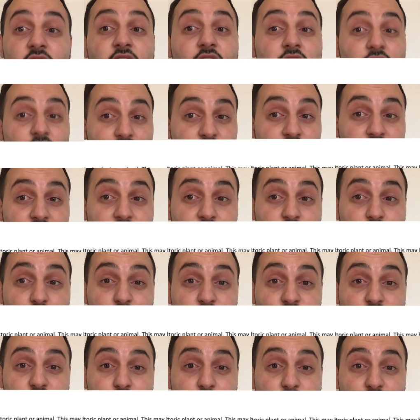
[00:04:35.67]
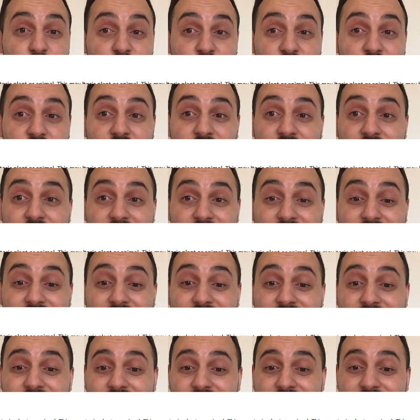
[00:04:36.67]
I think I've already spotted it in that
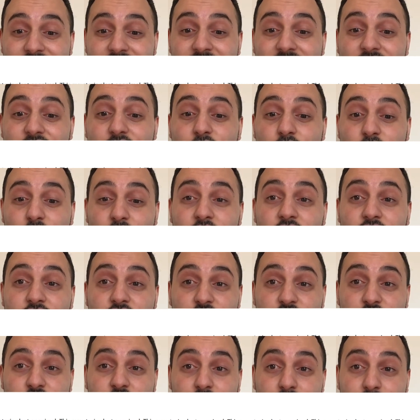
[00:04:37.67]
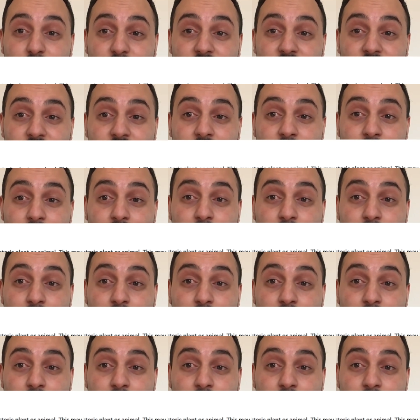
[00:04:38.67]
sentence there. The word should be